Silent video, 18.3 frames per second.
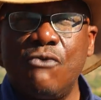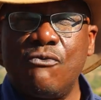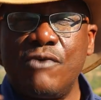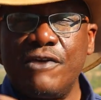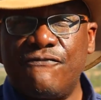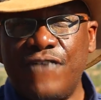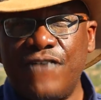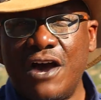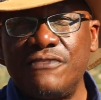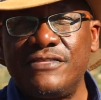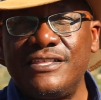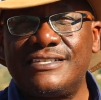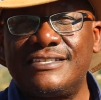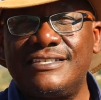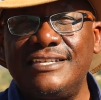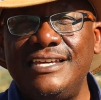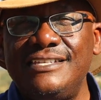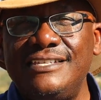We found the
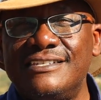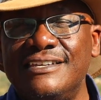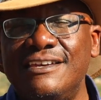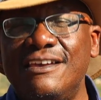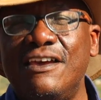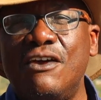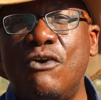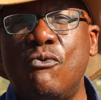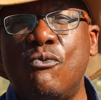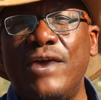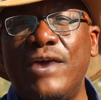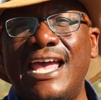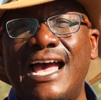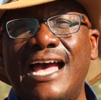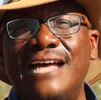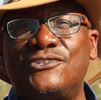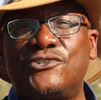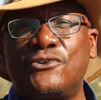seed, we
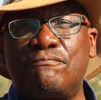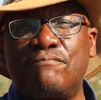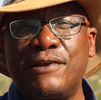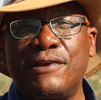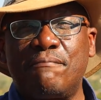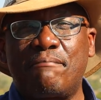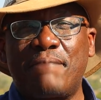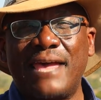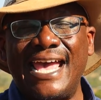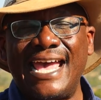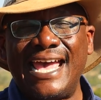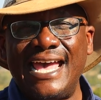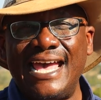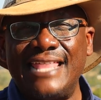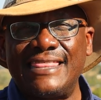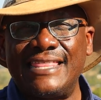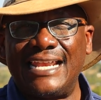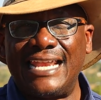had to
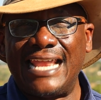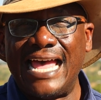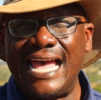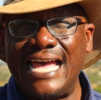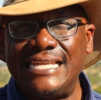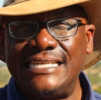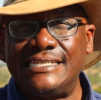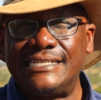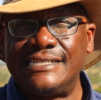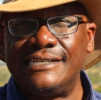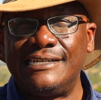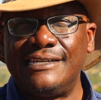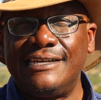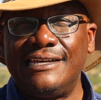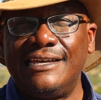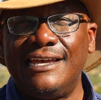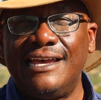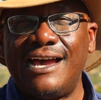prepare the land,
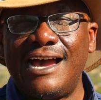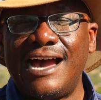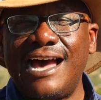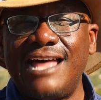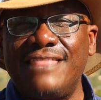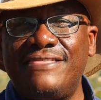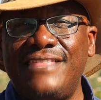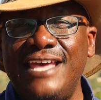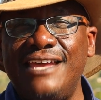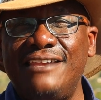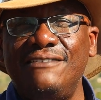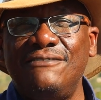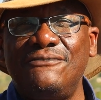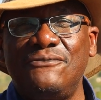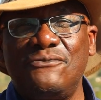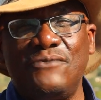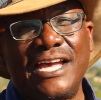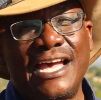and then
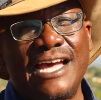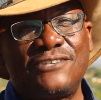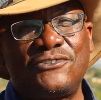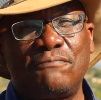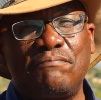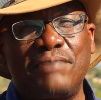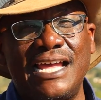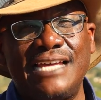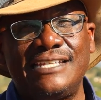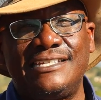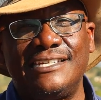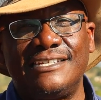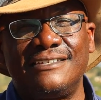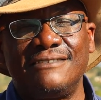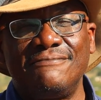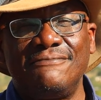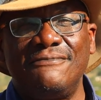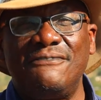we had to plant it.